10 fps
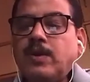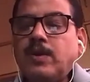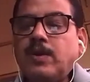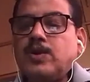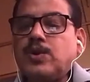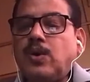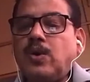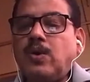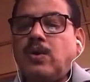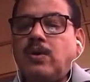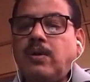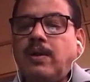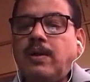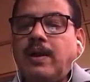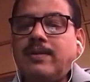So
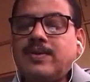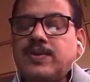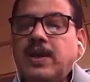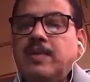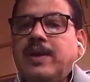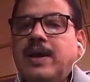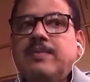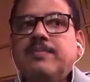at the same time,